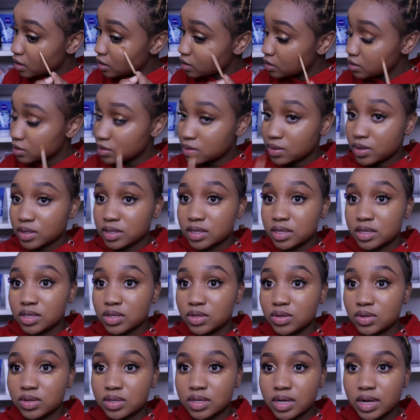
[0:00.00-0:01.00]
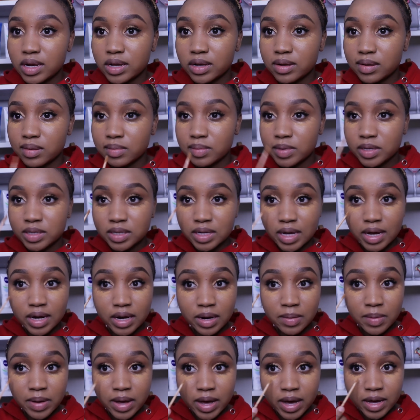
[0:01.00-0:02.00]
So I just use a little bit under
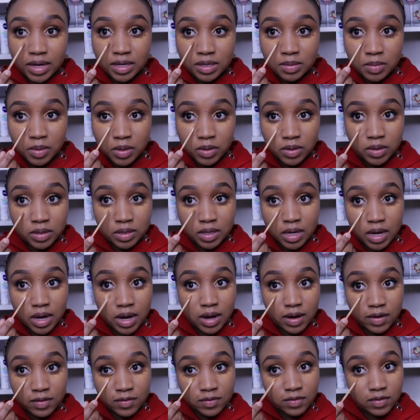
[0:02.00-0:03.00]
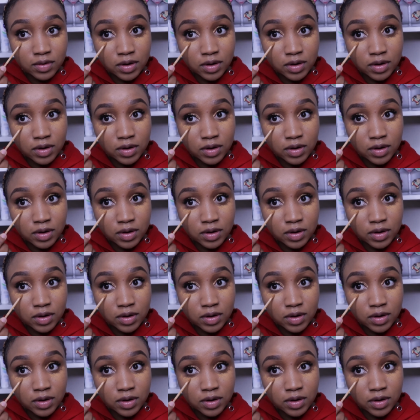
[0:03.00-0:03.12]
my eyes because I have